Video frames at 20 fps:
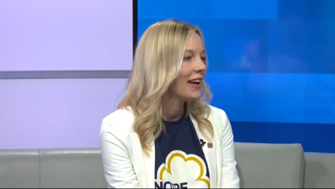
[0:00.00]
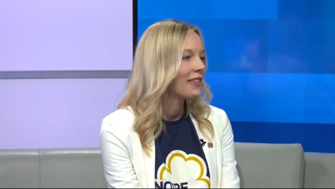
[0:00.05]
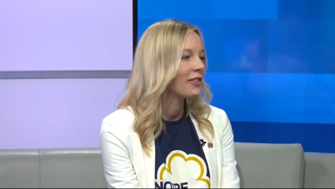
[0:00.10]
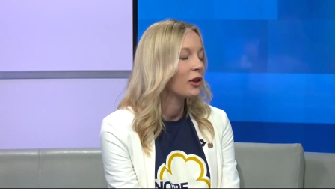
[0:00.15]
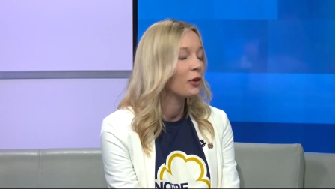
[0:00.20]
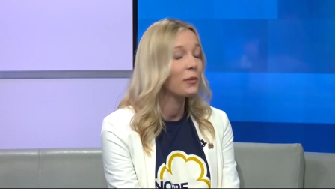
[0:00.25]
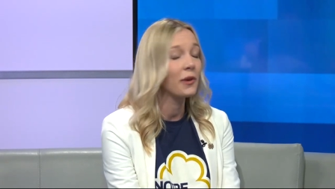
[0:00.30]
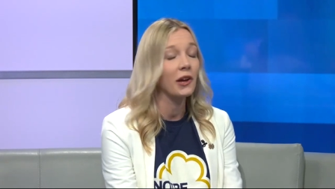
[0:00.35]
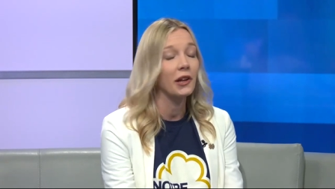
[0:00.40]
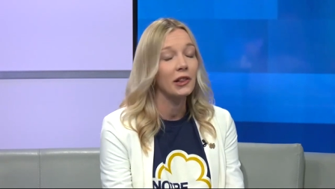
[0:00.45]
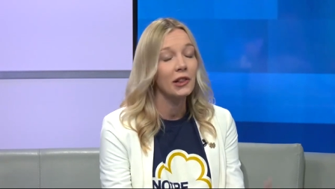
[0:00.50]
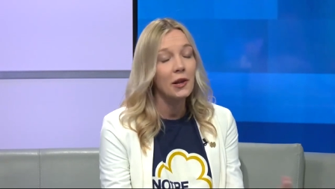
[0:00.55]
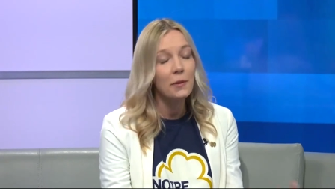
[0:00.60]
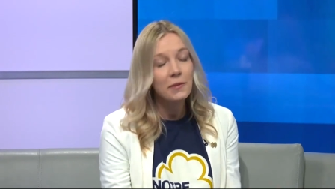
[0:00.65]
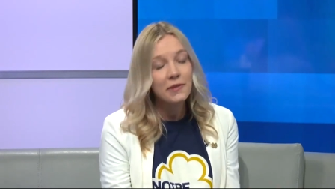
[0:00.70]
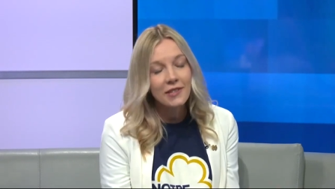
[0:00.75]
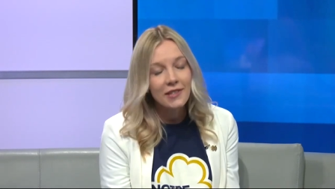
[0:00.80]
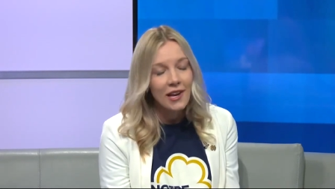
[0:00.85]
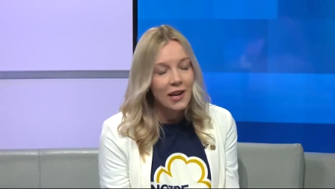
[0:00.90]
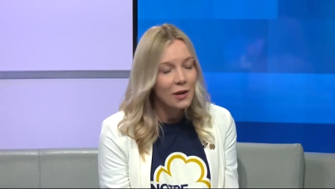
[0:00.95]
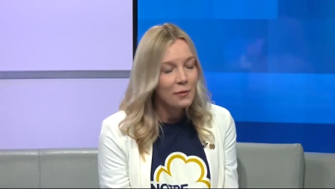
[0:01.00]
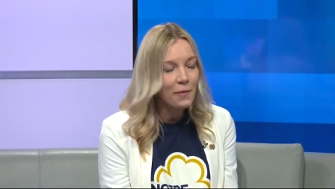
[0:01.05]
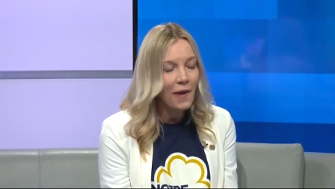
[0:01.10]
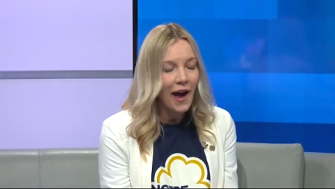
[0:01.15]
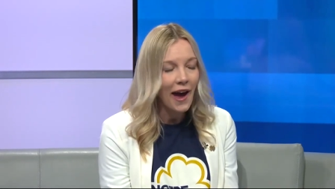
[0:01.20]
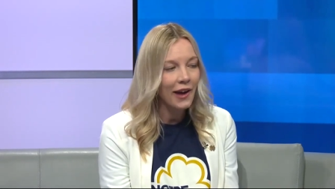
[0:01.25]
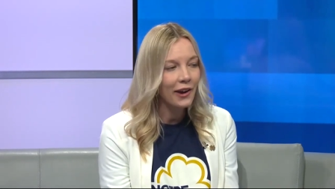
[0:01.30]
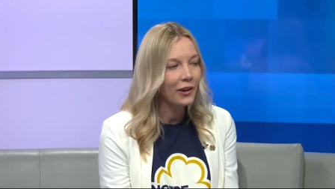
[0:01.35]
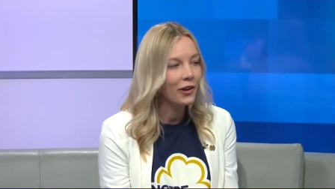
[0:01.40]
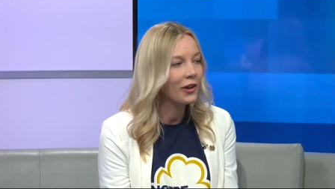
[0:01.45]
There'll be a lip sync
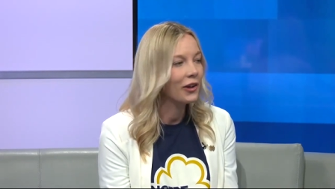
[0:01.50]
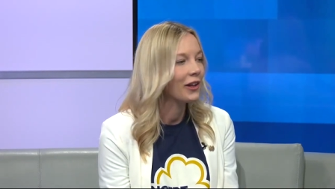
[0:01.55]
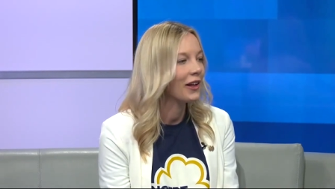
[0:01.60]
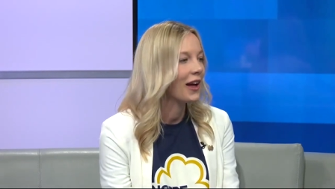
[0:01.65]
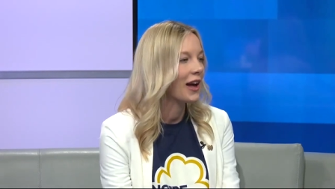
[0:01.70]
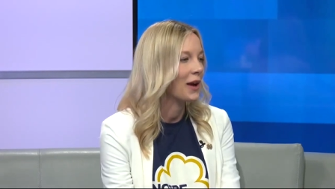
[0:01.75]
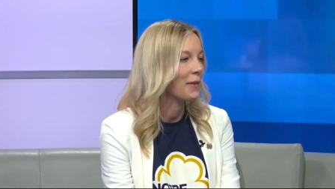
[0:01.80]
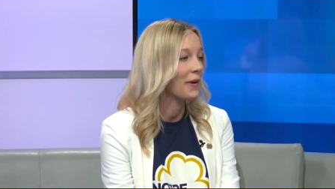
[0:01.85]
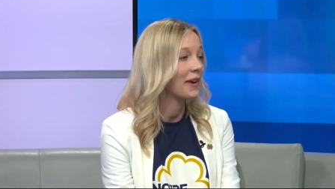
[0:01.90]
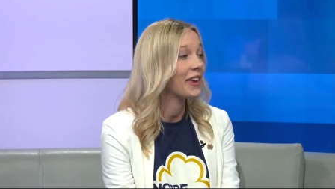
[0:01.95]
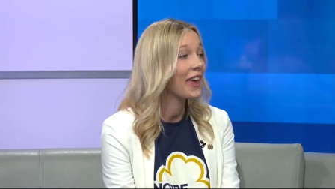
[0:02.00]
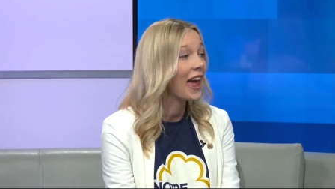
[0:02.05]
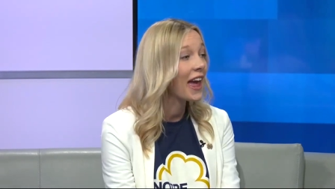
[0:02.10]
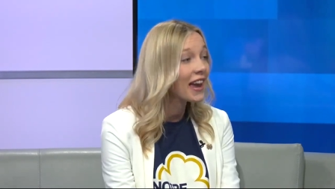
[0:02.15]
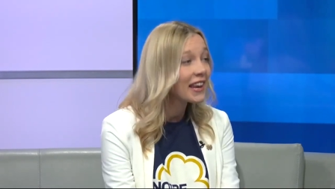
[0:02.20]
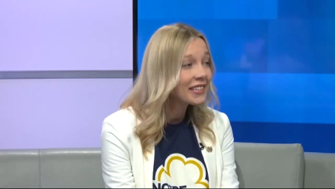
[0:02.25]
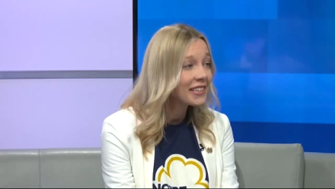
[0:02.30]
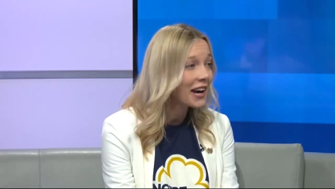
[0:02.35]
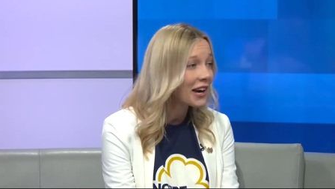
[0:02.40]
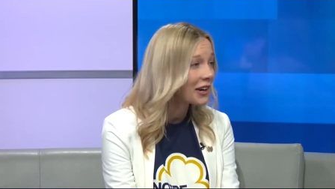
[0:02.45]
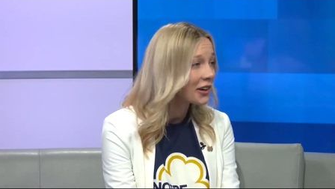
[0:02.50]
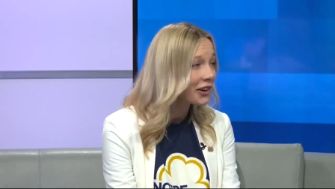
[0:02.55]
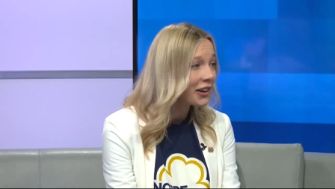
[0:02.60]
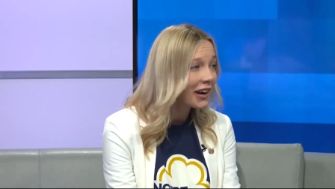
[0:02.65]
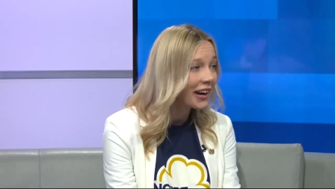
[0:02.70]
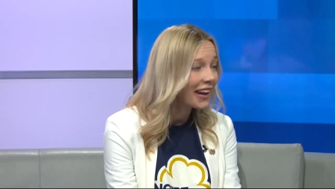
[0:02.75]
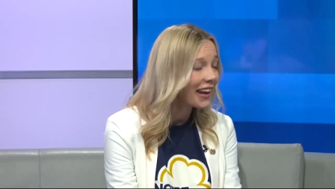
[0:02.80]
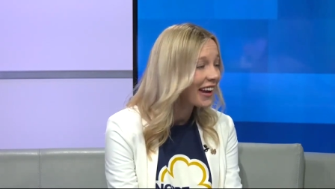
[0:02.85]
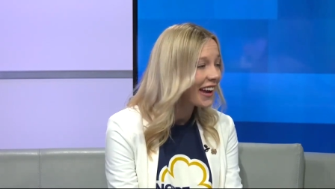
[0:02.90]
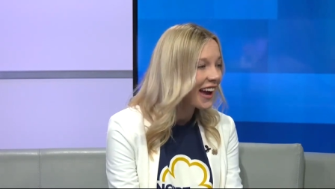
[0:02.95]
battle, um, a cake really?
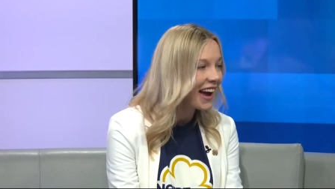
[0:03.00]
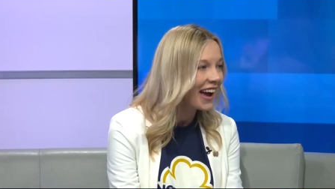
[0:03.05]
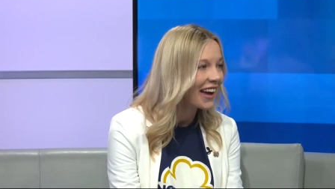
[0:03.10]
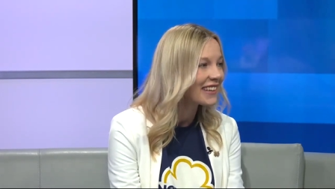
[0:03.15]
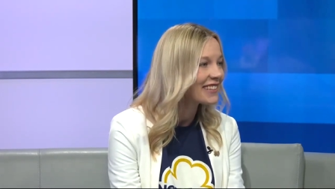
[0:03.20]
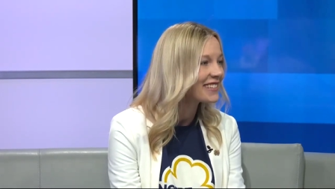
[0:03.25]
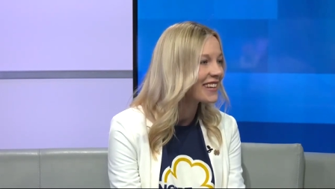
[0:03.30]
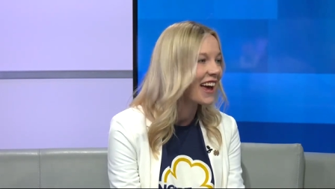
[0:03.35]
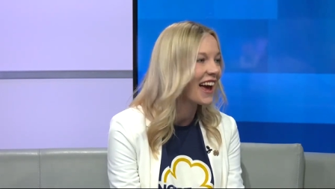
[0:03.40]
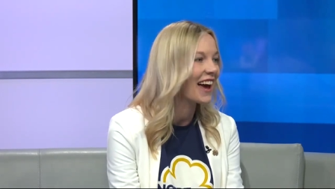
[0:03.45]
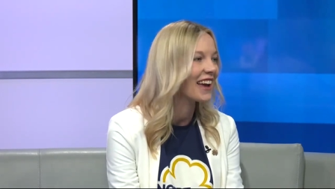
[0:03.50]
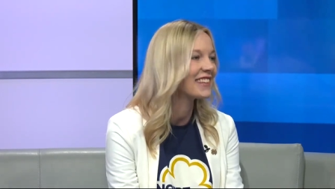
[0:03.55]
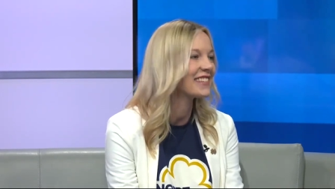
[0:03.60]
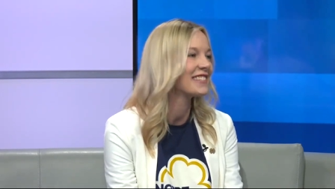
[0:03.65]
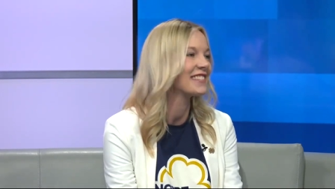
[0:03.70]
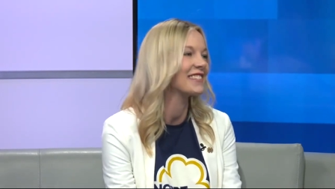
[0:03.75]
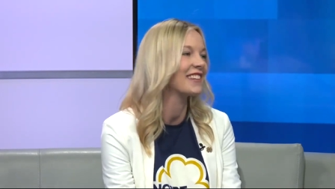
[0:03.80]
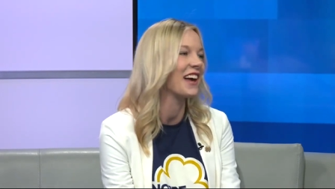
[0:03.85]
decorating contest.